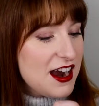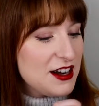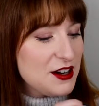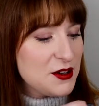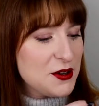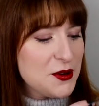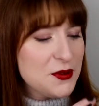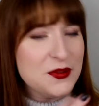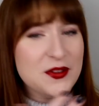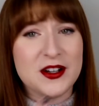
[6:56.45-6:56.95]
I
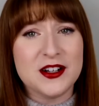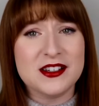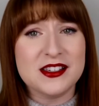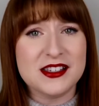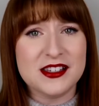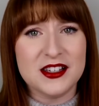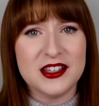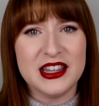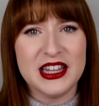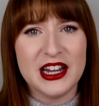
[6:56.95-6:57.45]
don't know if they're
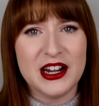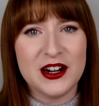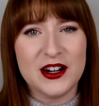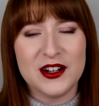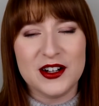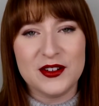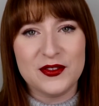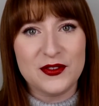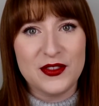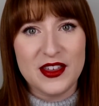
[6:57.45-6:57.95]
still
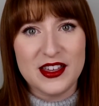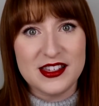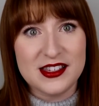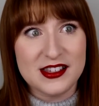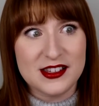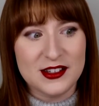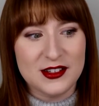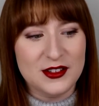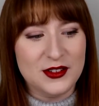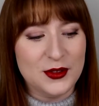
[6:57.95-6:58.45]
there or if they
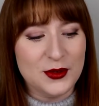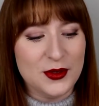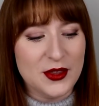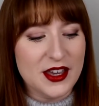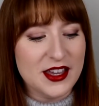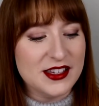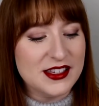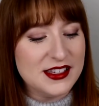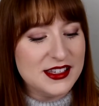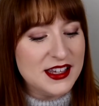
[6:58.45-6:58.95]
still do
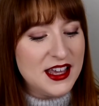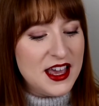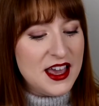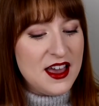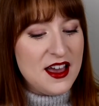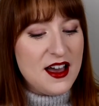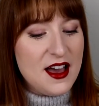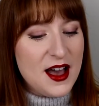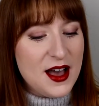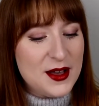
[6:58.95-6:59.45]
this.
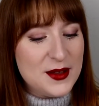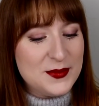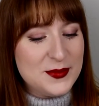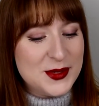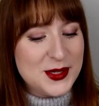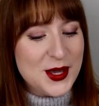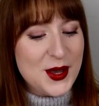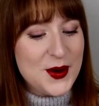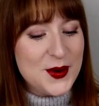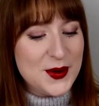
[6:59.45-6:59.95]

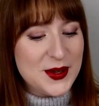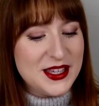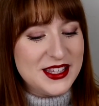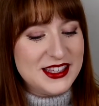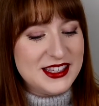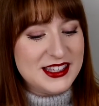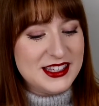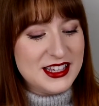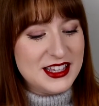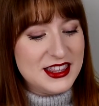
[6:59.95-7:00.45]
So
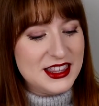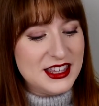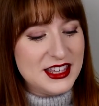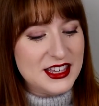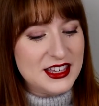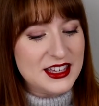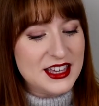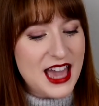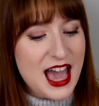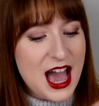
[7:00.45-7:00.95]
it's
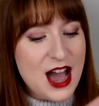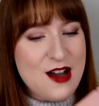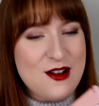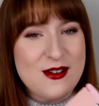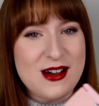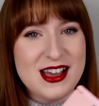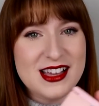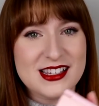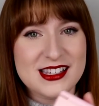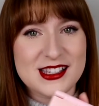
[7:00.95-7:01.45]
the
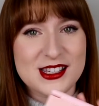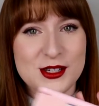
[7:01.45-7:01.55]
cow as